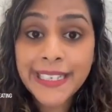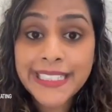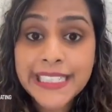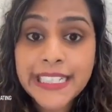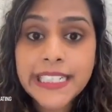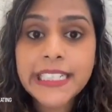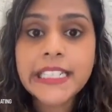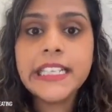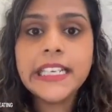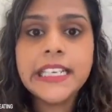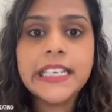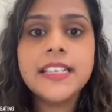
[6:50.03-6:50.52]

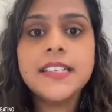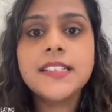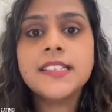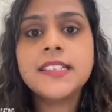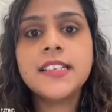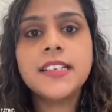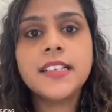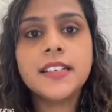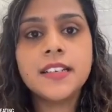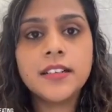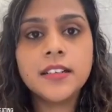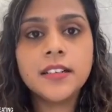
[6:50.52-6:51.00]
it
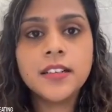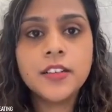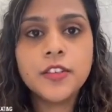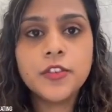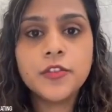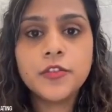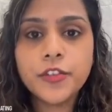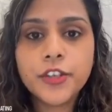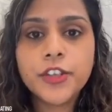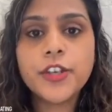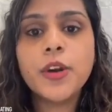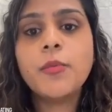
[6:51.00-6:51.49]
easier
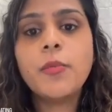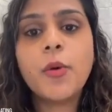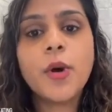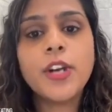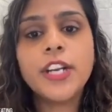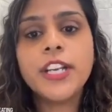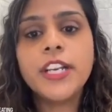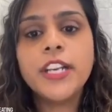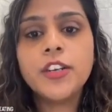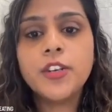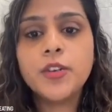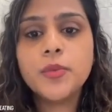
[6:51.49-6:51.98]
for your
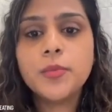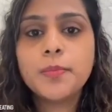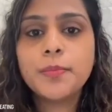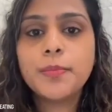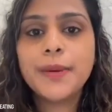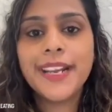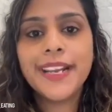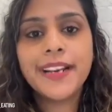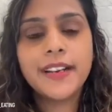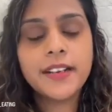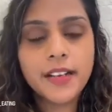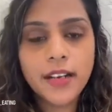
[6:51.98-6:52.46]
body to
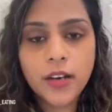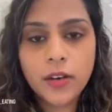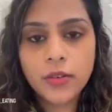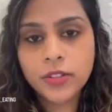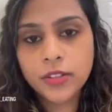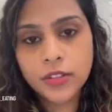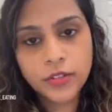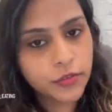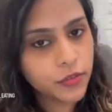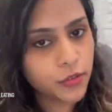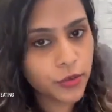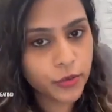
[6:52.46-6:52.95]
break
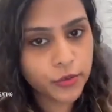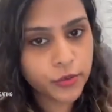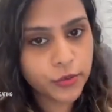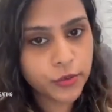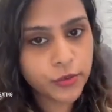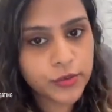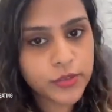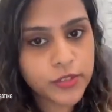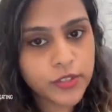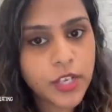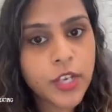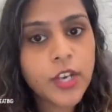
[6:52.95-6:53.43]
down the
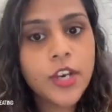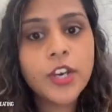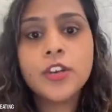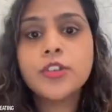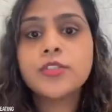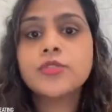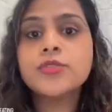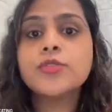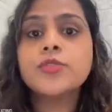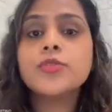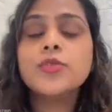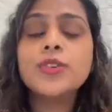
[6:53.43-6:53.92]
fructose.
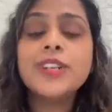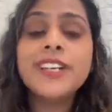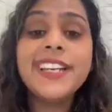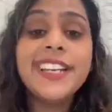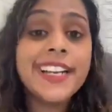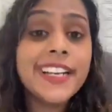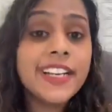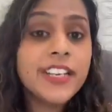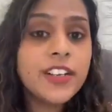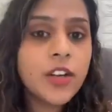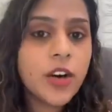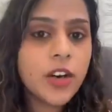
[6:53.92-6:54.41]
So you
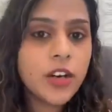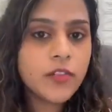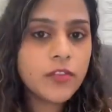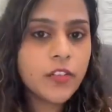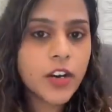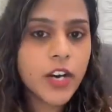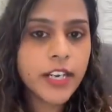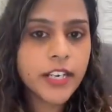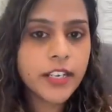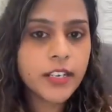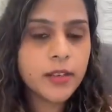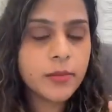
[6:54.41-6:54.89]
need not
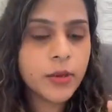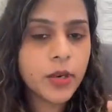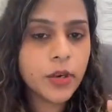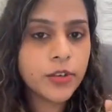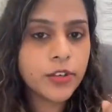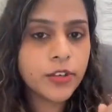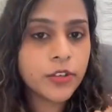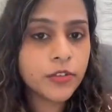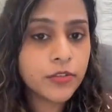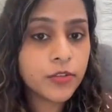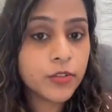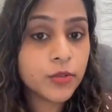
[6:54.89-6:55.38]
worry
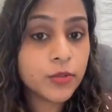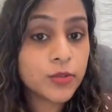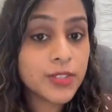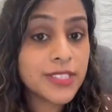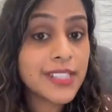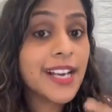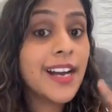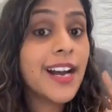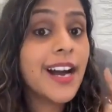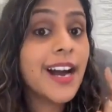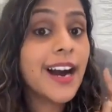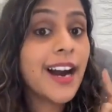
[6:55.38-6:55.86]
about your
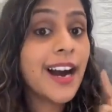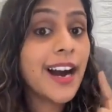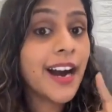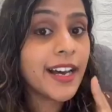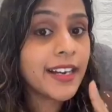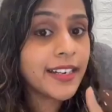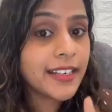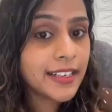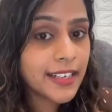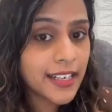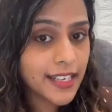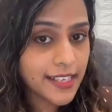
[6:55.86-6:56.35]
fruits
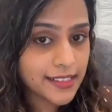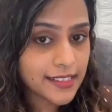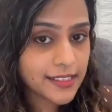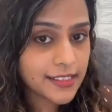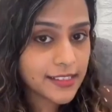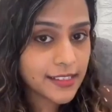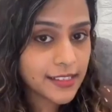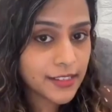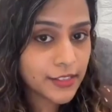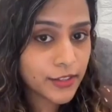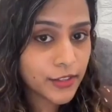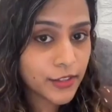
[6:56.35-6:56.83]

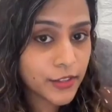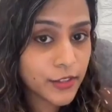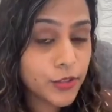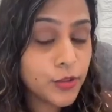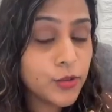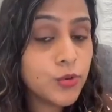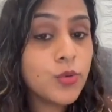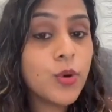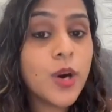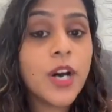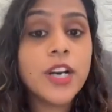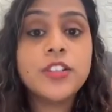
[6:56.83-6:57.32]
unless
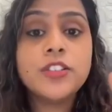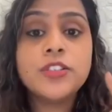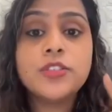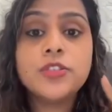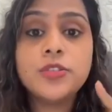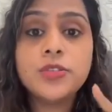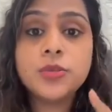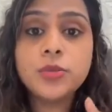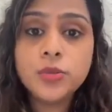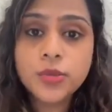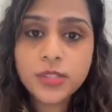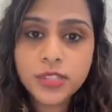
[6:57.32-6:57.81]
you are
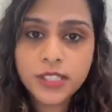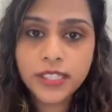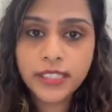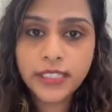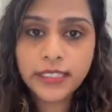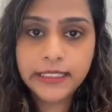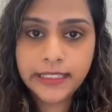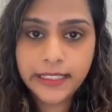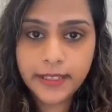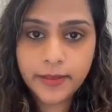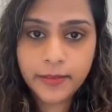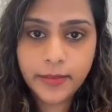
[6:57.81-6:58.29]

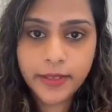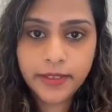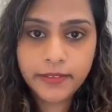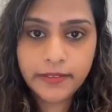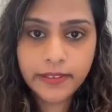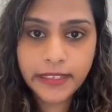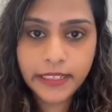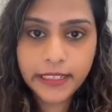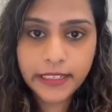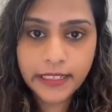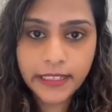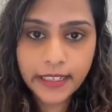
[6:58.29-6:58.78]
juicing them
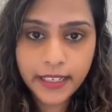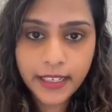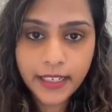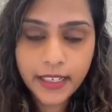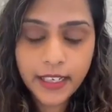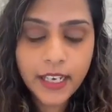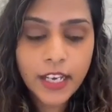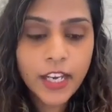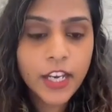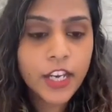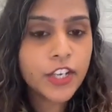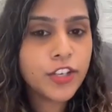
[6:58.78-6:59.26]
every
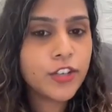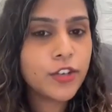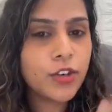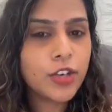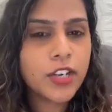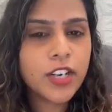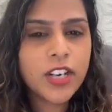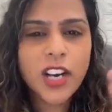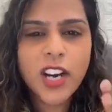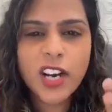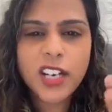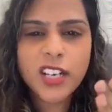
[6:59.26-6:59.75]
day. You're
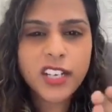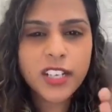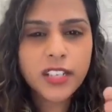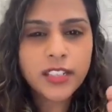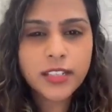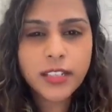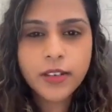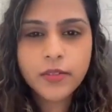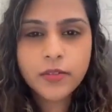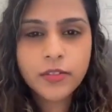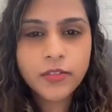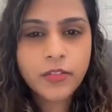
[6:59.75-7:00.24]

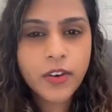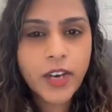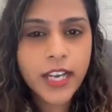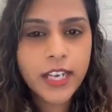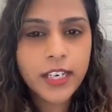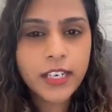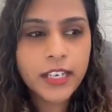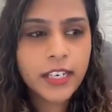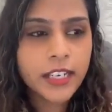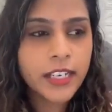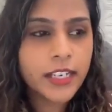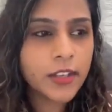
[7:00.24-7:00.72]
cutting them
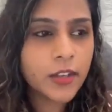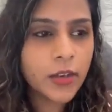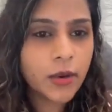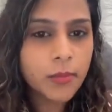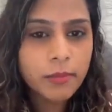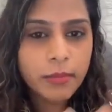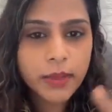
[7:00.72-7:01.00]
finely. You're